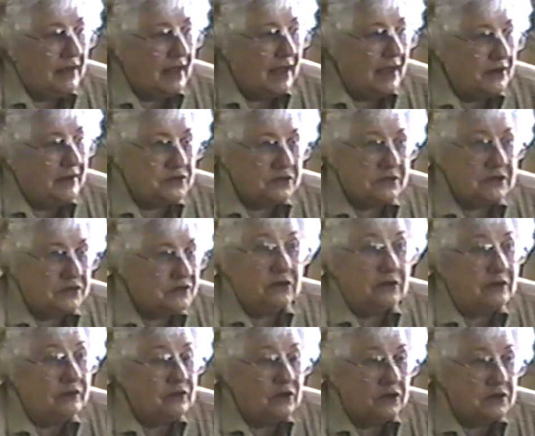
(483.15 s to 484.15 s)
anxious, I
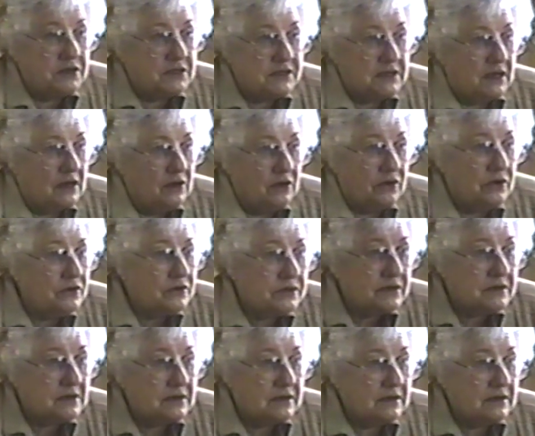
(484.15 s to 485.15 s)
could have gone to St. Louis.